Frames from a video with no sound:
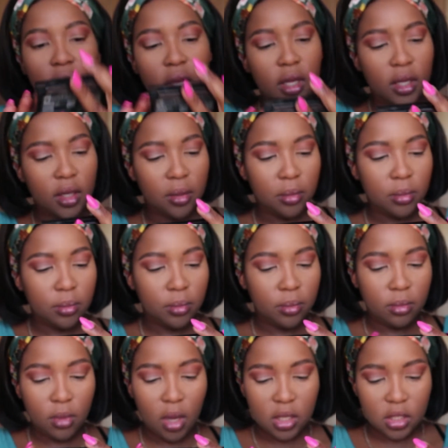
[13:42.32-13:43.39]
the
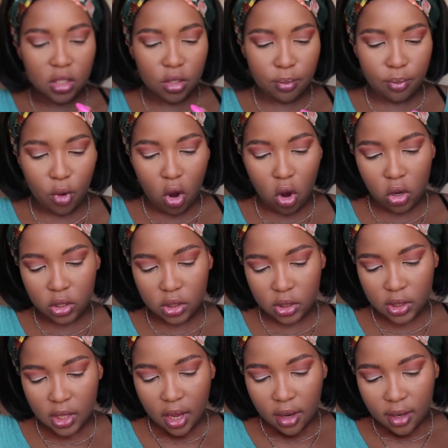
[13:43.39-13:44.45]
Mustard
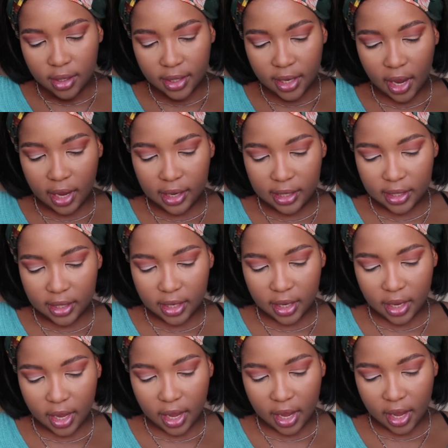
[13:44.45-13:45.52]
Bronze
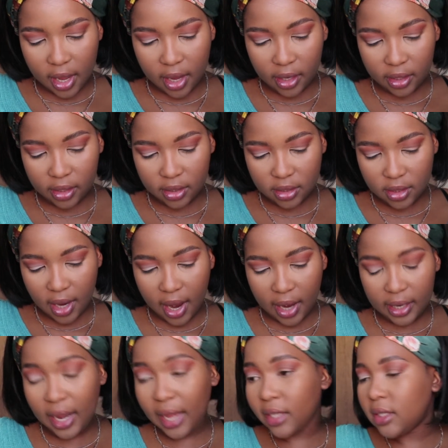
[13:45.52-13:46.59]
color and
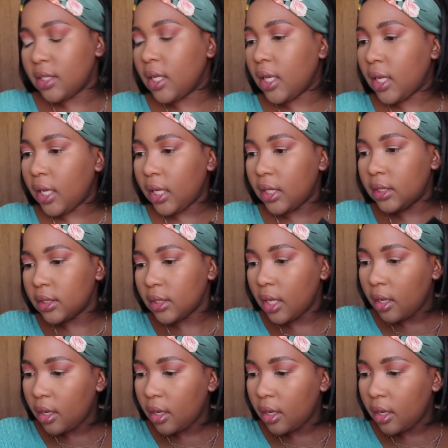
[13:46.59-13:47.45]
highlighting kit,